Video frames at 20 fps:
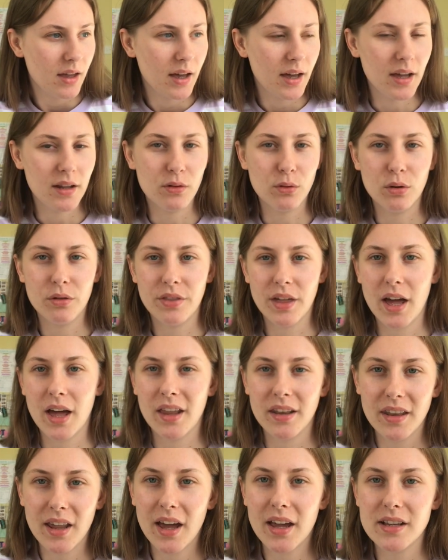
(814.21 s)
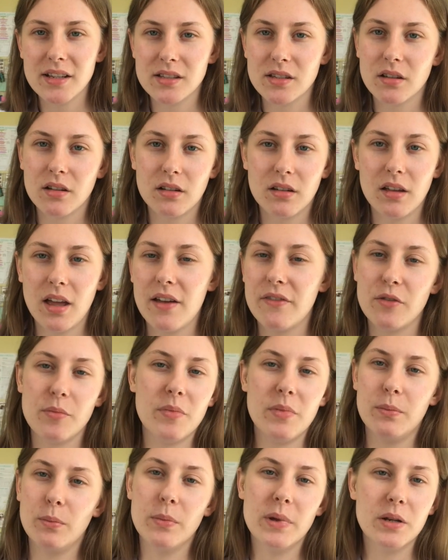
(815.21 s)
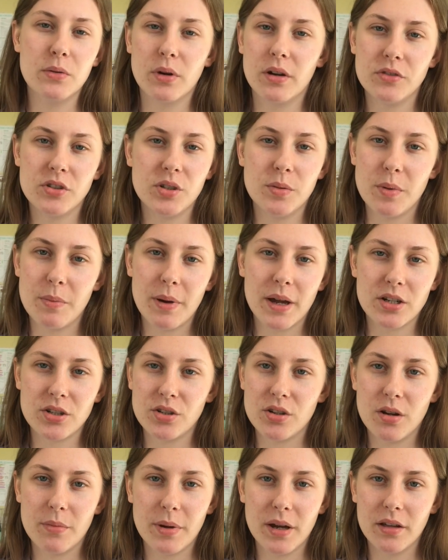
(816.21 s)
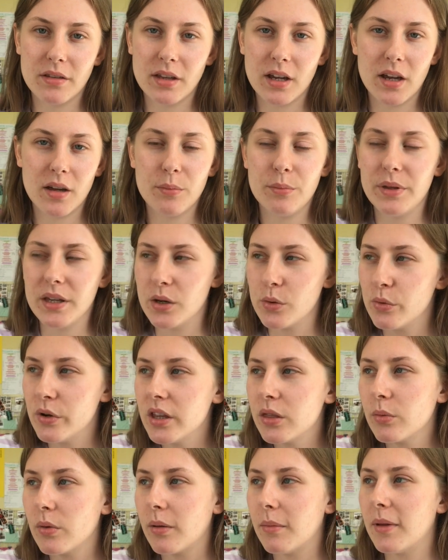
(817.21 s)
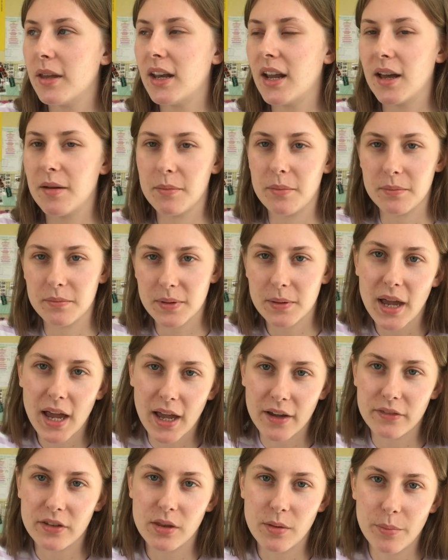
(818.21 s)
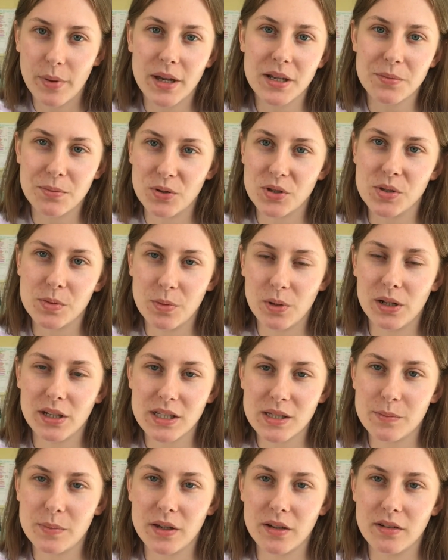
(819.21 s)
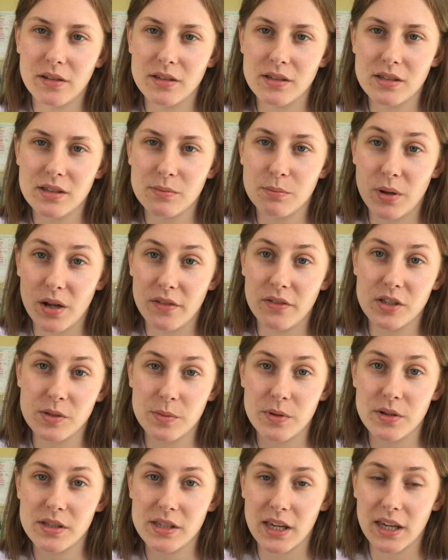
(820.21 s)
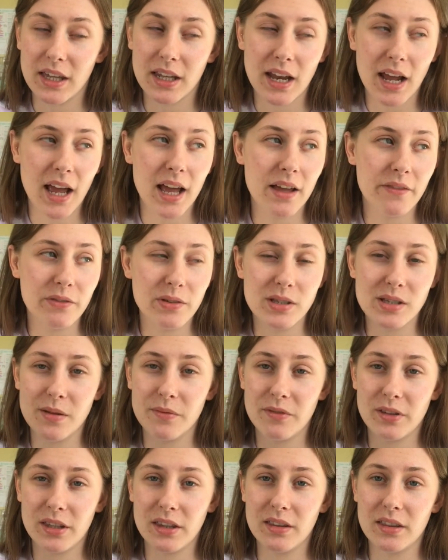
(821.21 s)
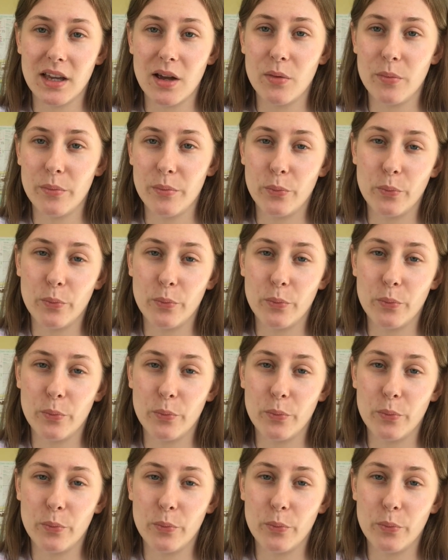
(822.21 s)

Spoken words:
and all of that. And that is, every midwife should be passionate about that. Being with women and having the best possible experience, birth experience they can have, is something that